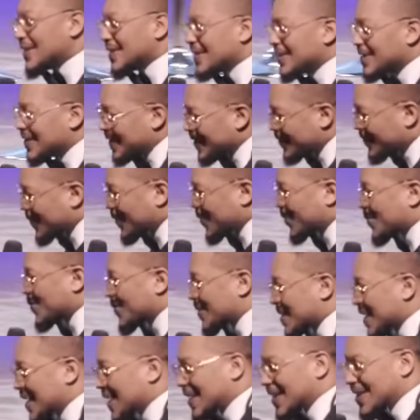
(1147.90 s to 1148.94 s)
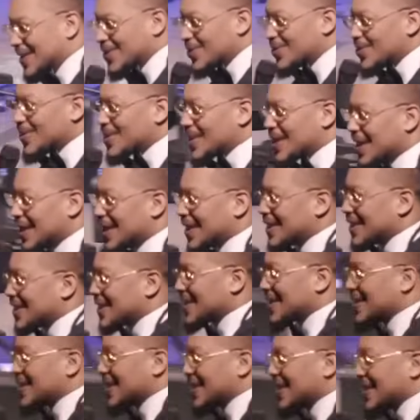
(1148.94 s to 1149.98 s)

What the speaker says: Sit for 2 seconds. 2 seconds.